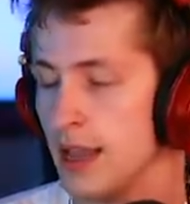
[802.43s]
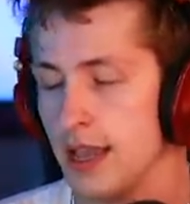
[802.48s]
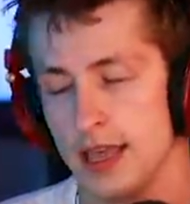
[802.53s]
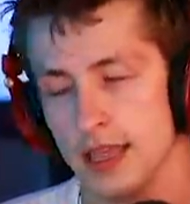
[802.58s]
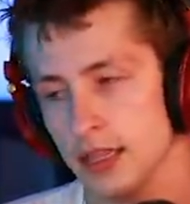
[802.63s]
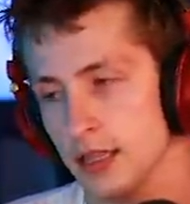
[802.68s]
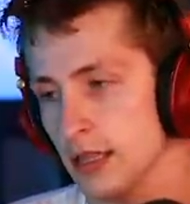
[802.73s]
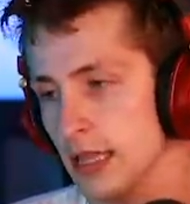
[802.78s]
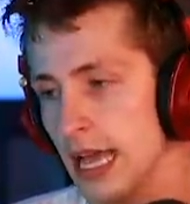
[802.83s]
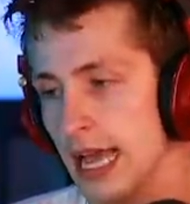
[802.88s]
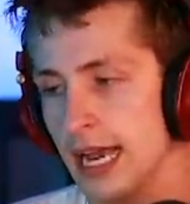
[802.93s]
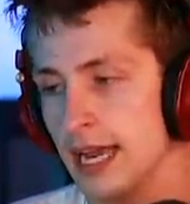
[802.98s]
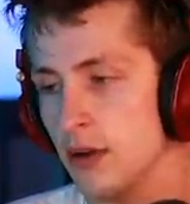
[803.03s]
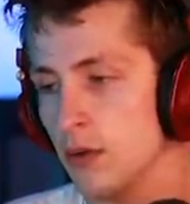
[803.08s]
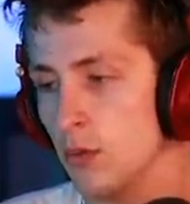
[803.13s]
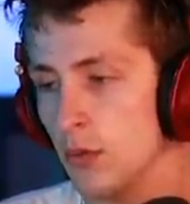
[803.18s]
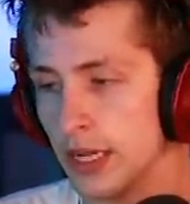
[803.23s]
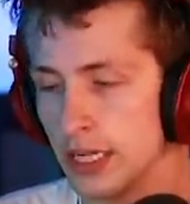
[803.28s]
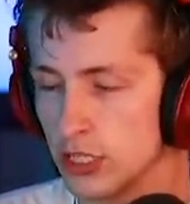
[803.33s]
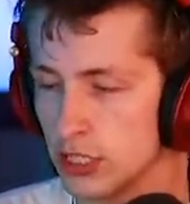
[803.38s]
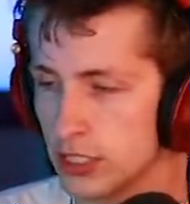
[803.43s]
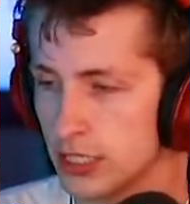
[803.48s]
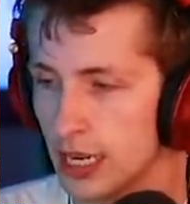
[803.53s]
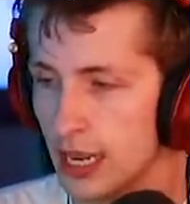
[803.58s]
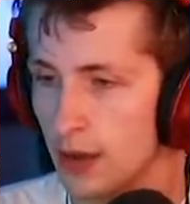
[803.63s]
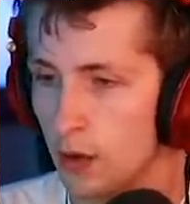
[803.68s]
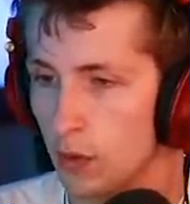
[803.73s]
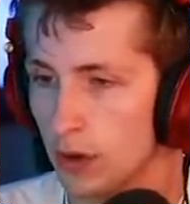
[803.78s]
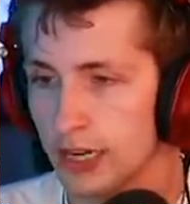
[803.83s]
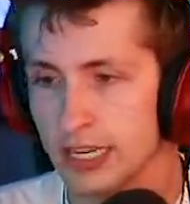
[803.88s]
the line we just
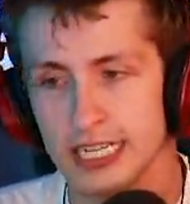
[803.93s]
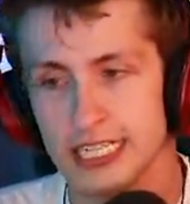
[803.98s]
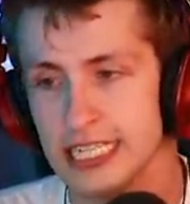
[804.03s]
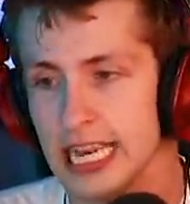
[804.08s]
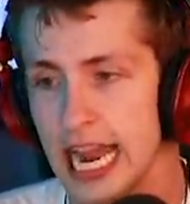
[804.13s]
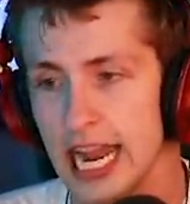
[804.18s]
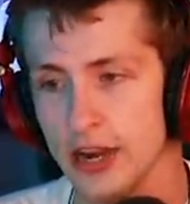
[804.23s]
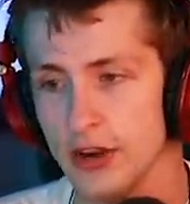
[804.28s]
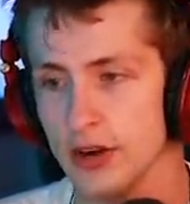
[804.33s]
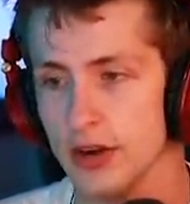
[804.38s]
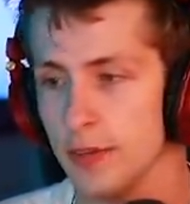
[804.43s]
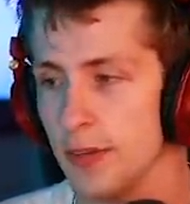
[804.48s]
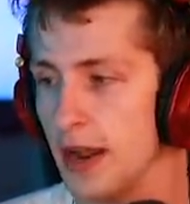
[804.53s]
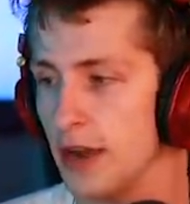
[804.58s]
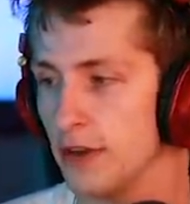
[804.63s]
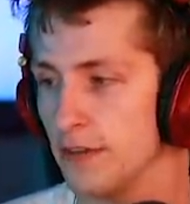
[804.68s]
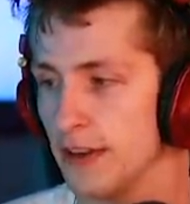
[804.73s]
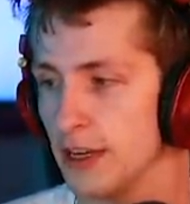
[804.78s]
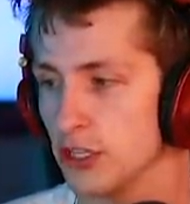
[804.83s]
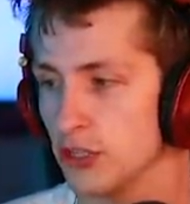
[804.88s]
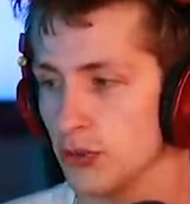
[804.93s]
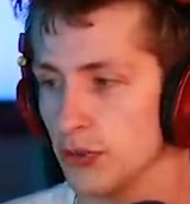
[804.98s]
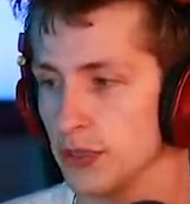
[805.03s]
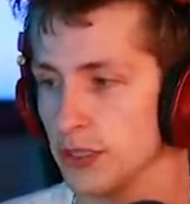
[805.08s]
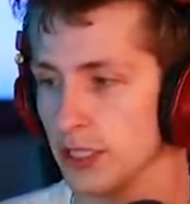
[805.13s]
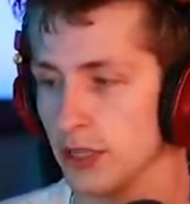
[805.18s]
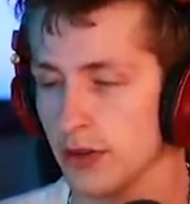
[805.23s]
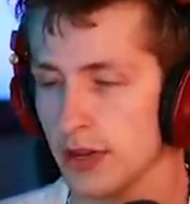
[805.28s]
we're gonna tire him out eventually.